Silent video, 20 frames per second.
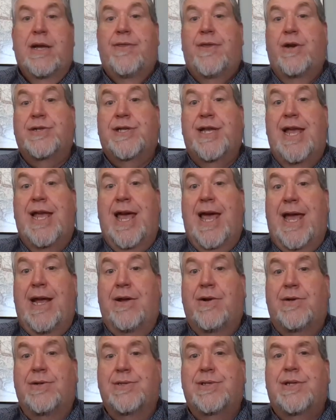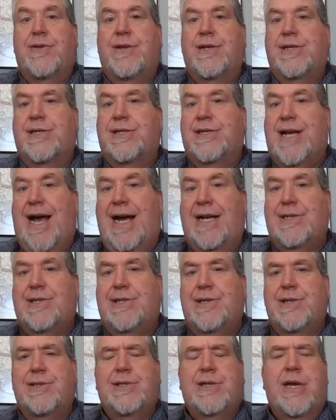There's the Angles, the
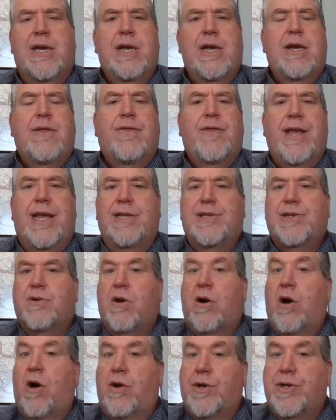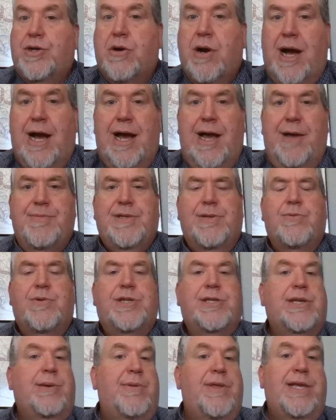Saxons. These are all tribes,
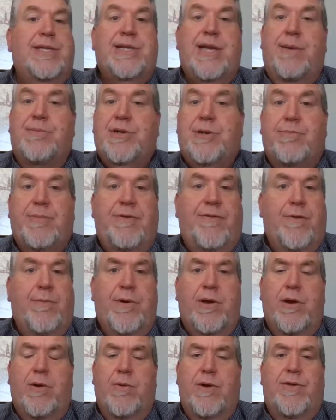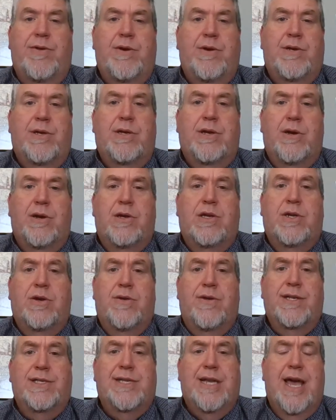which some of these names should be familiar with you
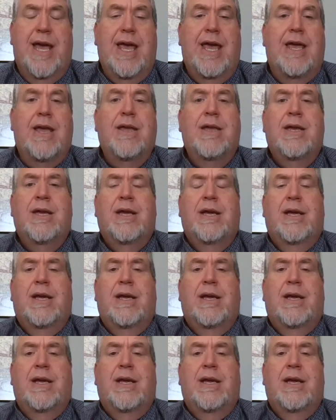to this day.